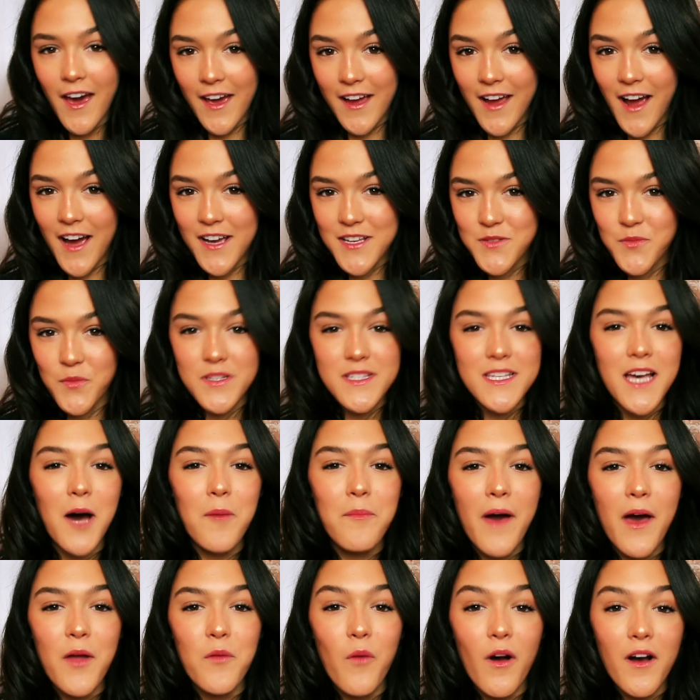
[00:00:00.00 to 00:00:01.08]
Hey guys, what's
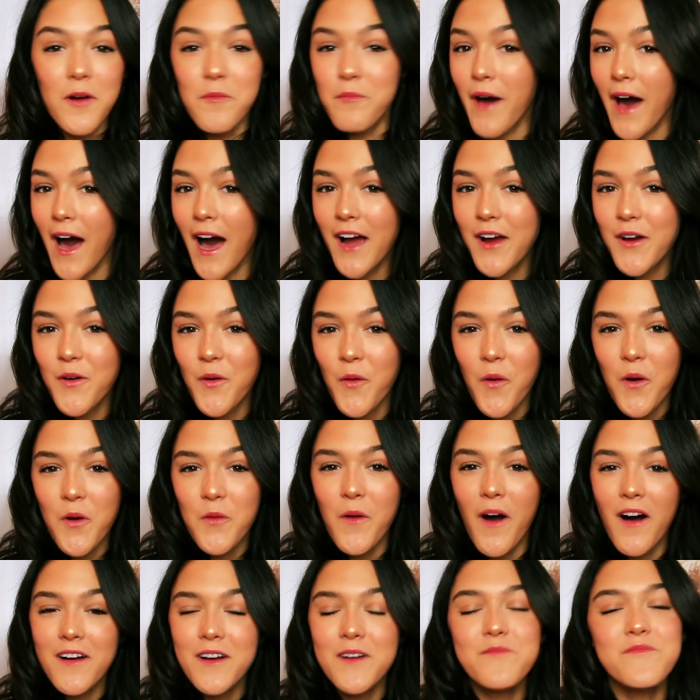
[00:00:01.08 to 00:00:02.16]
up and welcome back, or
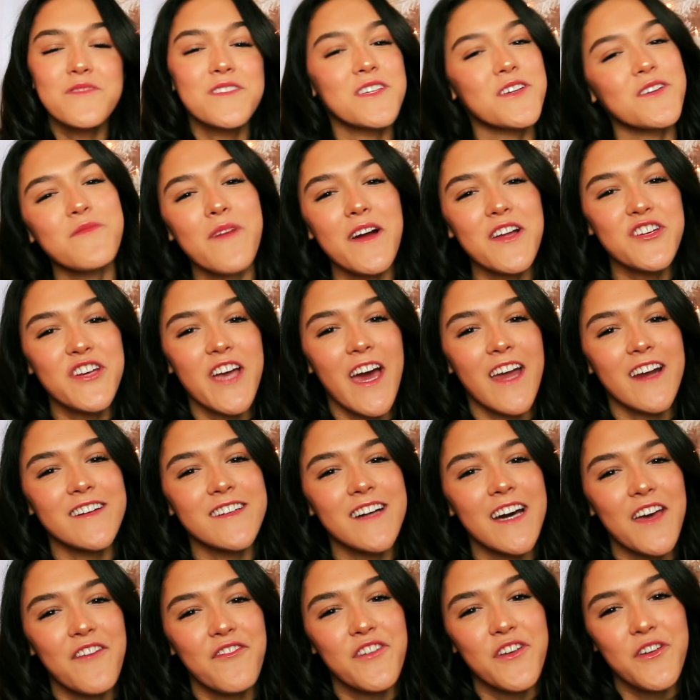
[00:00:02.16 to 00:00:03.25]
welcome to my channel
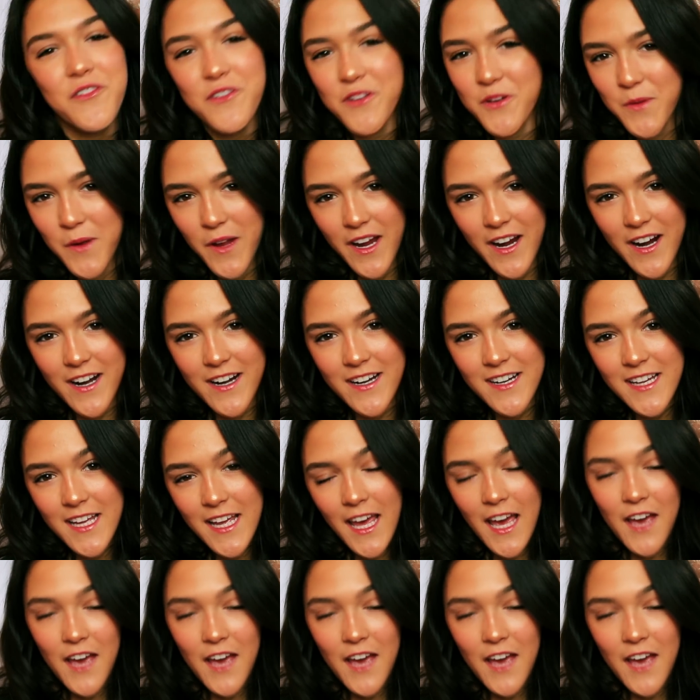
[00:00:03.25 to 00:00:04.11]
if you're new here.